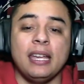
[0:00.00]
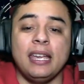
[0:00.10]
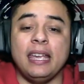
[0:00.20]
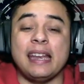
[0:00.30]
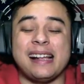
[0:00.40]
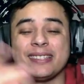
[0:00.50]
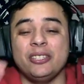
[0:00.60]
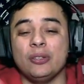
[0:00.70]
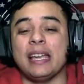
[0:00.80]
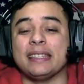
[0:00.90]
and I'll see
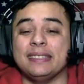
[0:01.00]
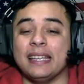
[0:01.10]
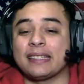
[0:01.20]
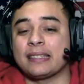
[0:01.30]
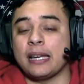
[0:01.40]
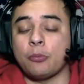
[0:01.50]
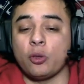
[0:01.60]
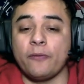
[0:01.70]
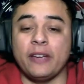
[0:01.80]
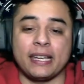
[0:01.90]
you guys next time on
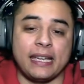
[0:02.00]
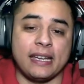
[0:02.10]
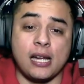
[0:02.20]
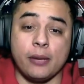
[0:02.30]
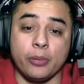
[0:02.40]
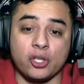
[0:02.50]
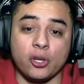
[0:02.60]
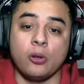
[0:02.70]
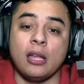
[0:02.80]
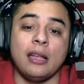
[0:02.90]
the Fat Cat Comic
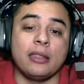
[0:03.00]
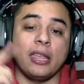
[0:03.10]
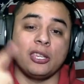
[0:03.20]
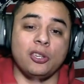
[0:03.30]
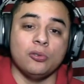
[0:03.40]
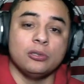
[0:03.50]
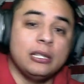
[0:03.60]
Show. Thank you.